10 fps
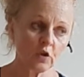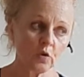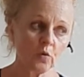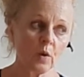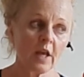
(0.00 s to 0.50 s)

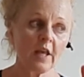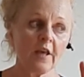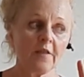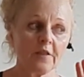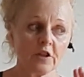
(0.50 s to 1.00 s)
to
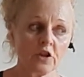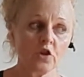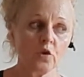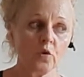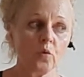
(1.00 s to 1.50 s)
the
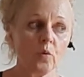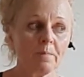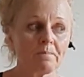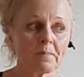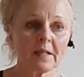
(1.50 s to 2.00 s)
new
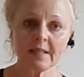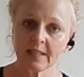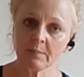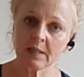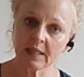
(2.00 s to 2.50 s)

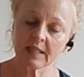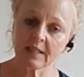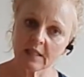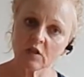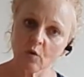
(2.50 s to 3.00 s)
stimulus
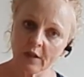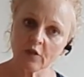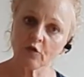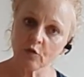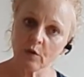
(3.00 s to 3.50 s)
that's going
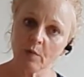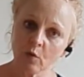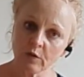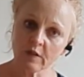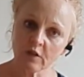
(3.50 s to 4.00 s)
through the
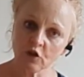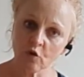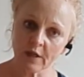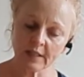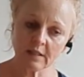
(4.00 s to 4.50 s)
bones and the
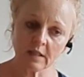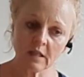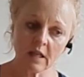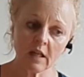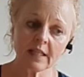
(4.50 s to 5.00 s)
joints. And
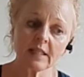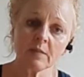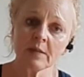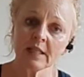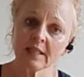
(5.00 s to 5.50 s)
like
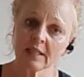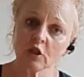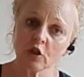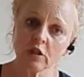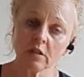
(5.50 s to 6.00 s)
stimulus is
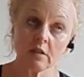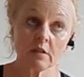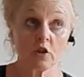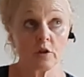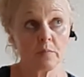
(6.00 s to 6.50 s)
good, and it's
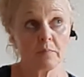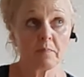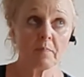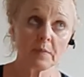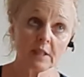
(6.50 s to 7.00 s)
good
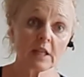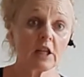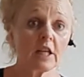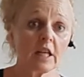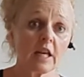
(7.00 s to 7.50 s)

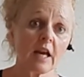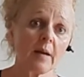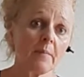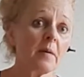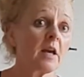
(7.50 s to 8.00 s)
particularly
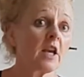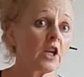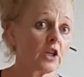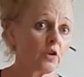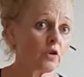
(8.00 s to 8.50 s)

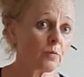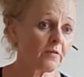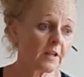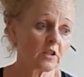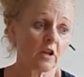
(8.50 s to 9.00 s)
to
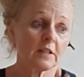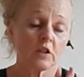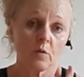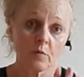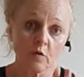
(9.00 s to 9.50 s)
prevent
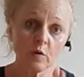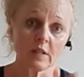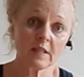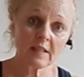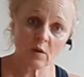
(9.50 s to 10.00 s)

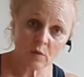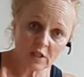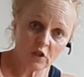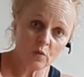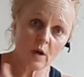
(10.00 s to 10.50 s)
osteoporosis, that we
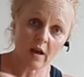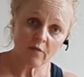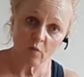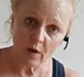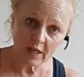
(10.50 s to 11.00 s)
do
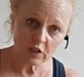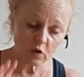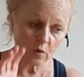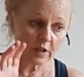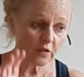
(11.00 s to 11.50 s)
have weight
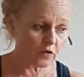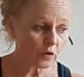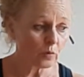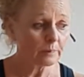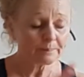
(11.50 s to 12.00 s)
going through